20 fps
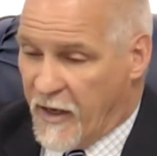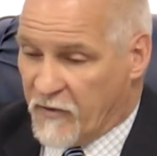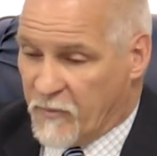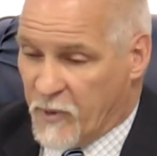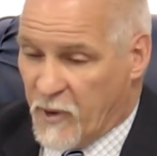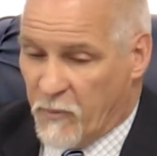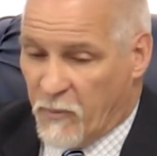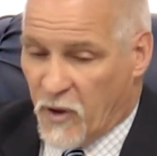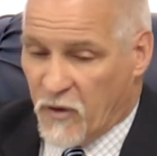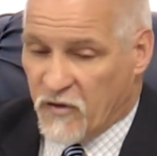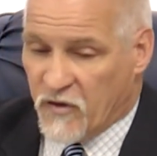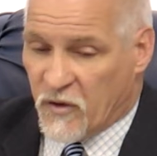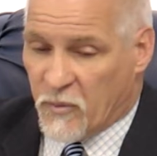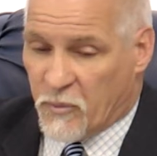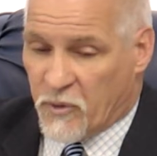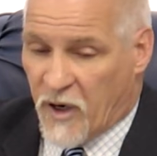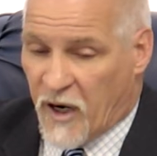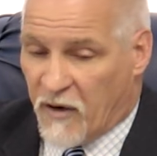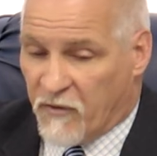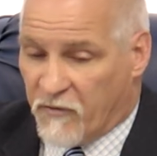I spent most of
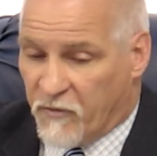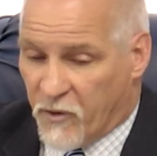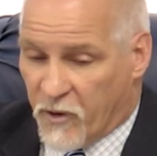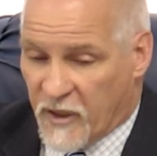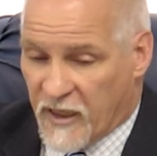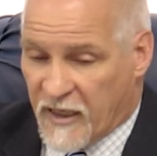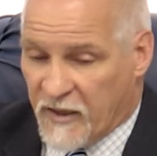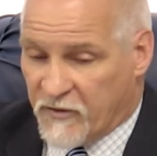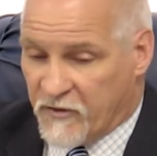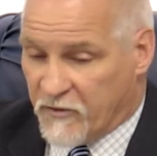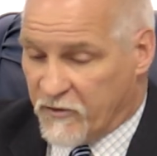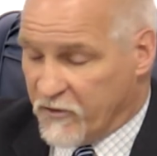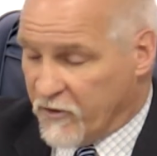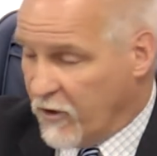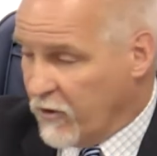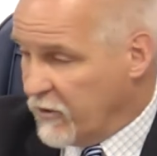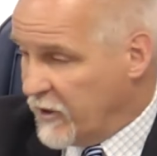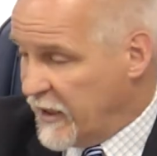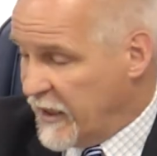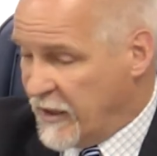the prior 4 days
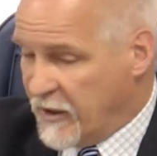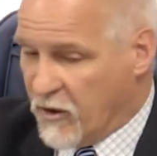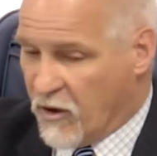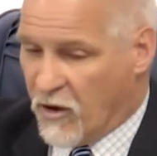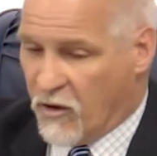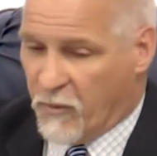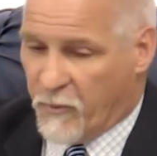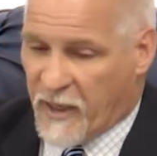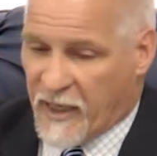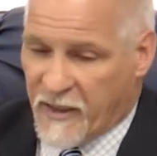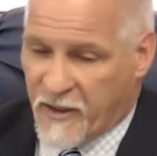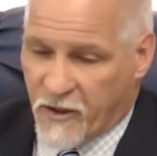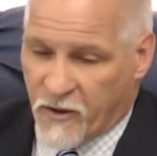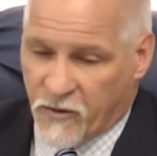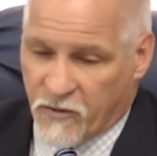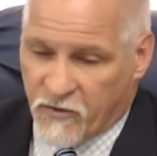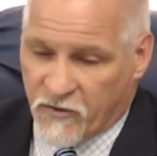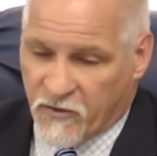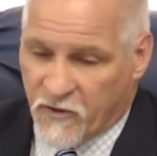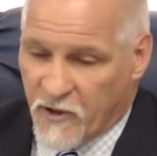consolidating all of my
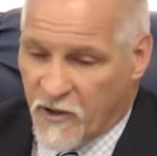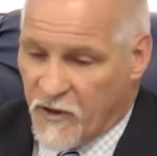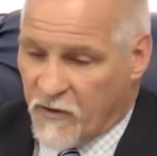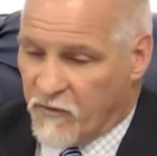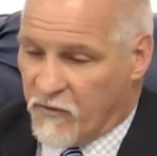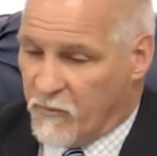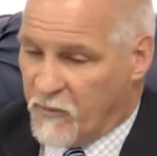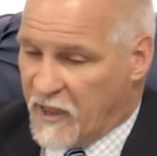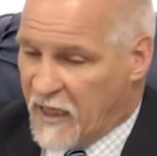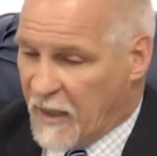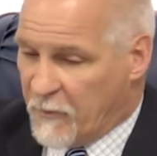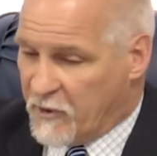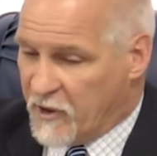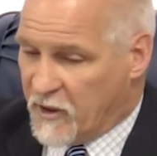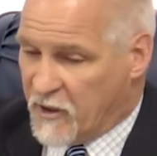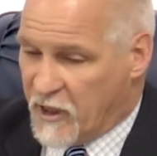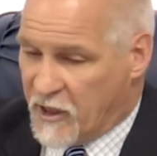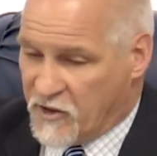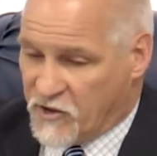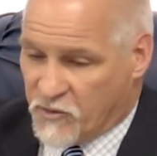notes from the
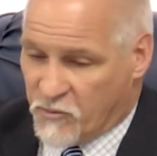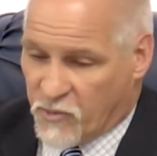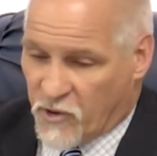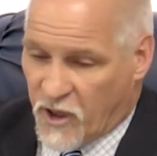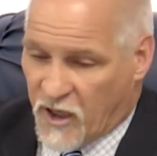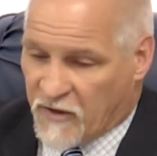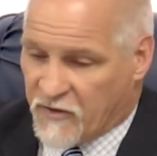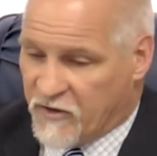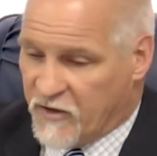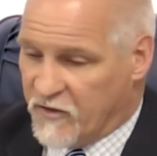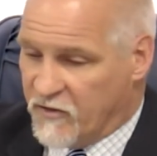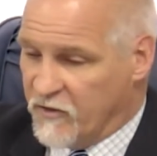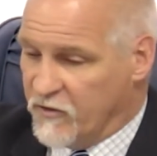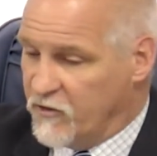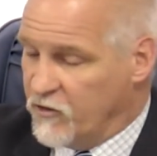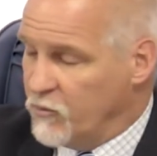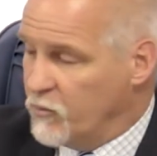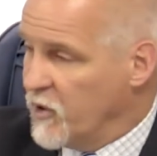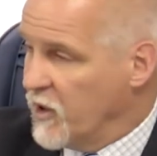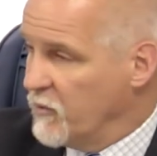application process in
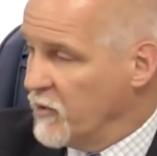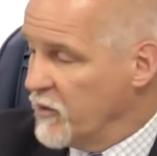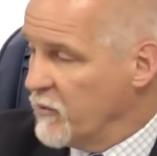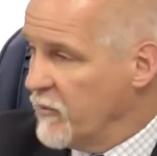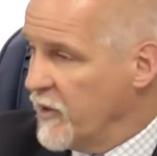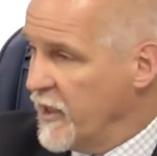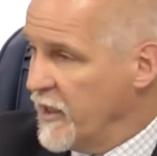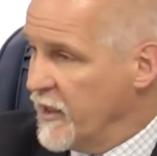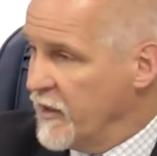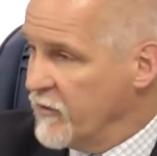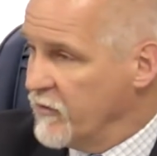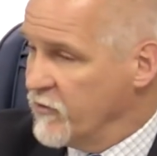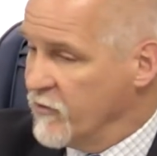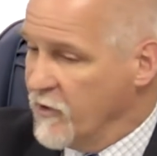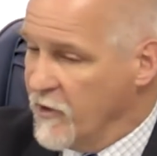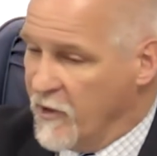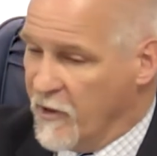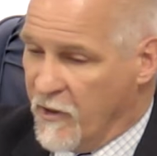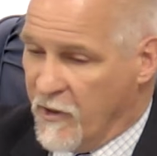2 public meetings.